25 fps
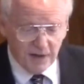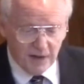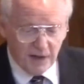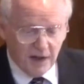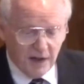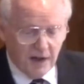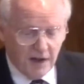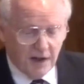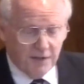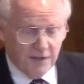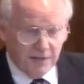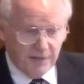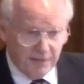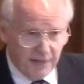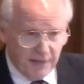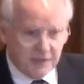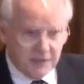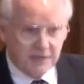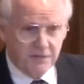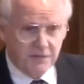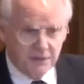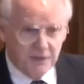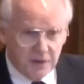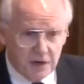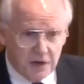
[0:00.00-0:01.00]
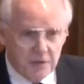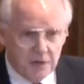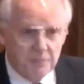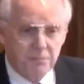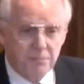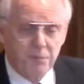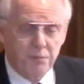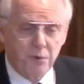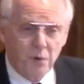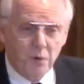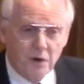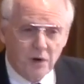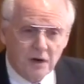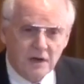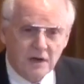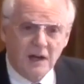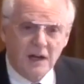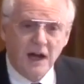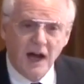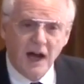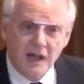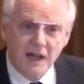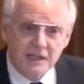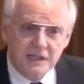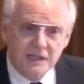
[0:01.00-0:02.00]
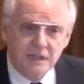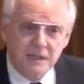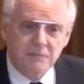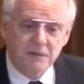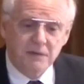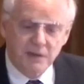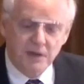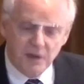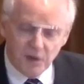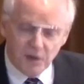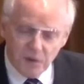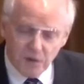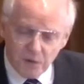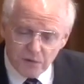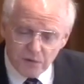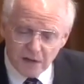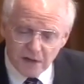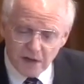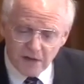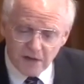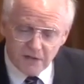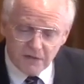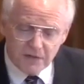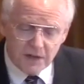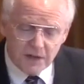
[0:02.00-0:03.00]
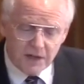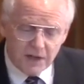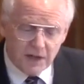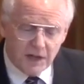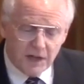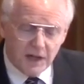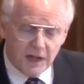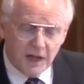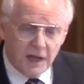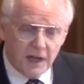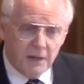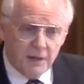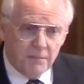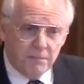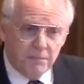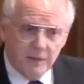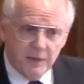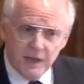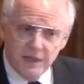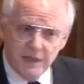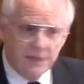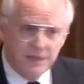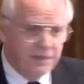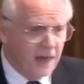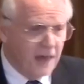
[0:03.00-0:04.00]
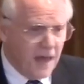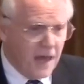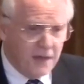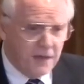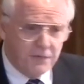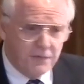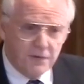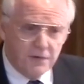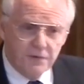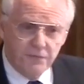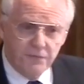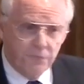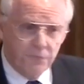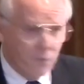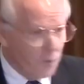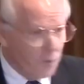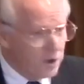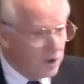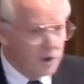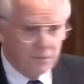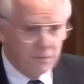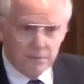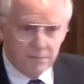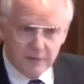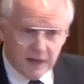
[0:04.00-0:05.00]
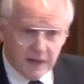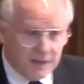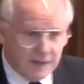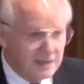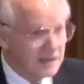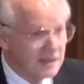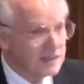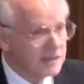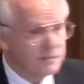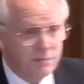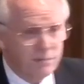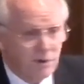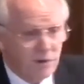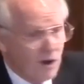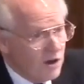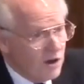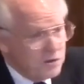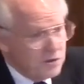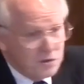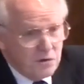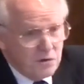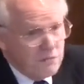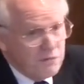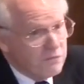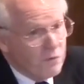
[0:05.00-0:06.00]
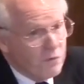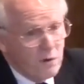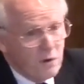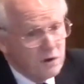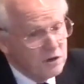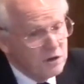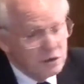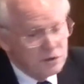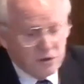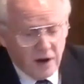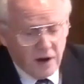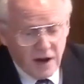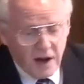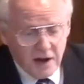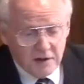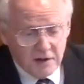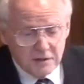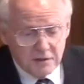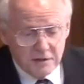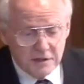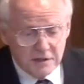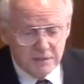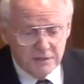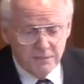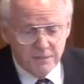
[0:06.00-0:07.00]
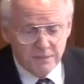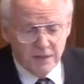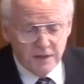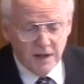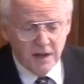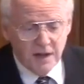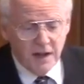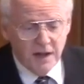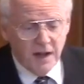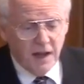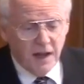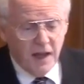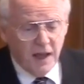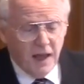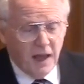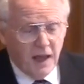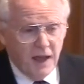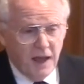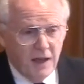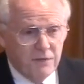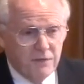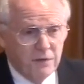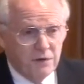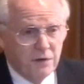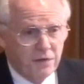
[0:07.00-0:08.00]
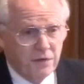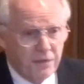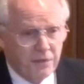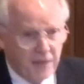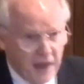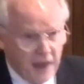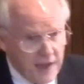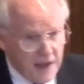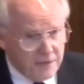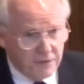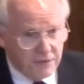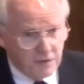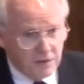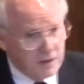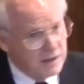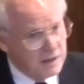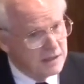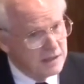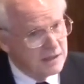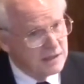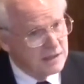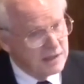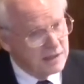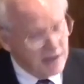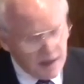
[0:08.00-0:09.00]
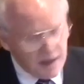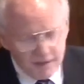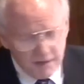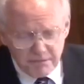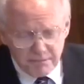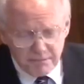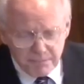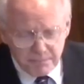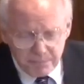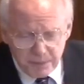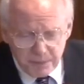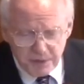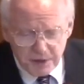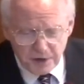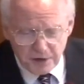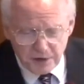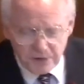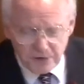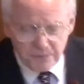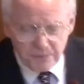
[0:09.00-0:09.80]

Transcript: That's a very important concept to get a hold of. Be thankful for your blessings, but also for your trials. If you're thankful instead of bitter,